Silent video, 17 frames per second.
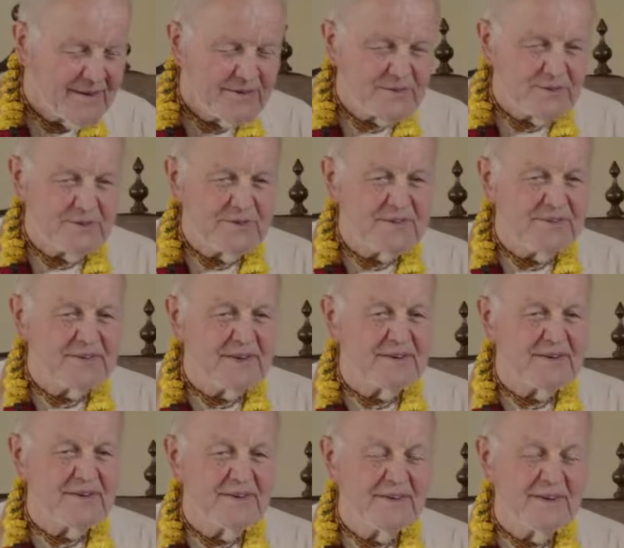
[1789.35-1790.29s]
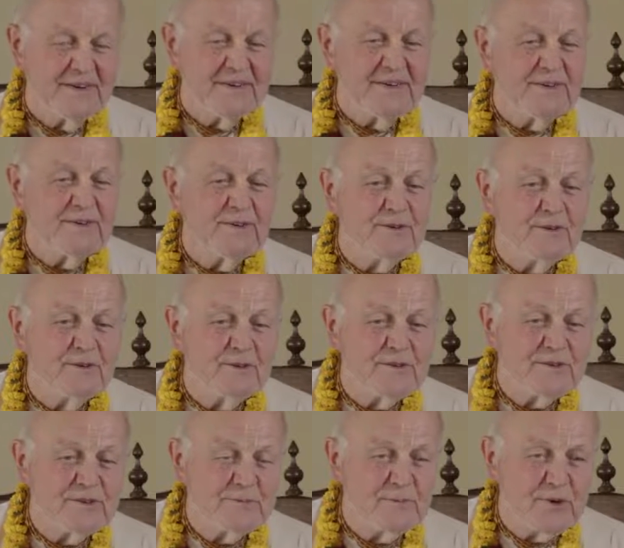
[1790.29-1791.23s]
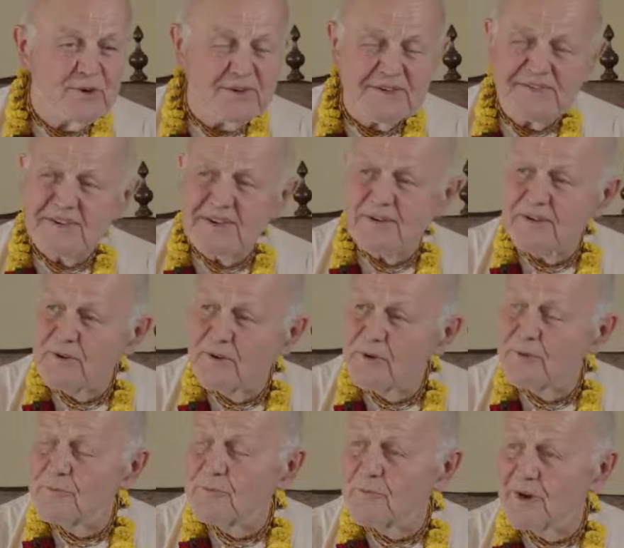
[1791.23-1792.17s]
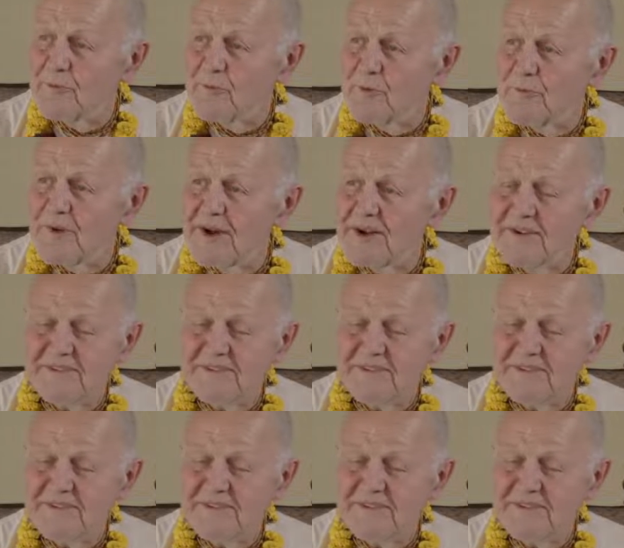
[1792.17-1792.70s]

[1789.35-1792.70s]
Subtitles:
So he said, did you close the bottle? He said, no, Prabhupada.